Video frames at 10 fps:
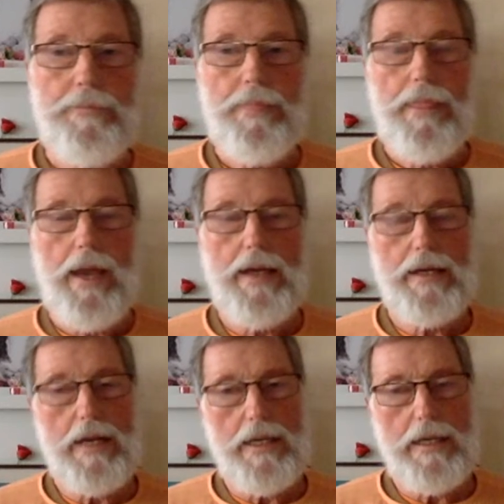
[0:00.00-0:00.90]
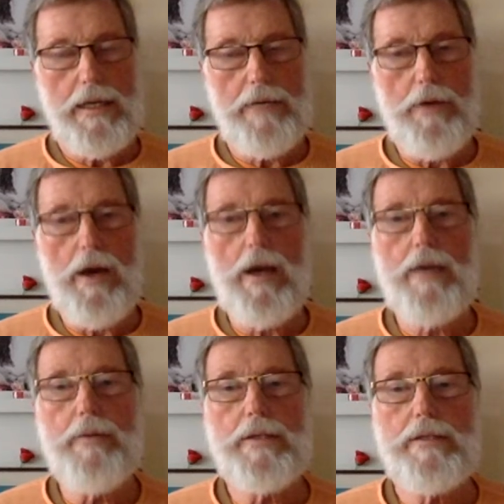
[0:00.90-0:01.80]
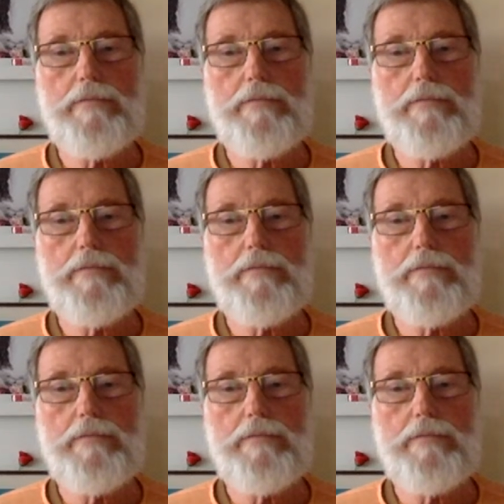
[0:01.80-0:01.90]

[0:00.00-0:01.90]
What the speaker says: had a great deal of argument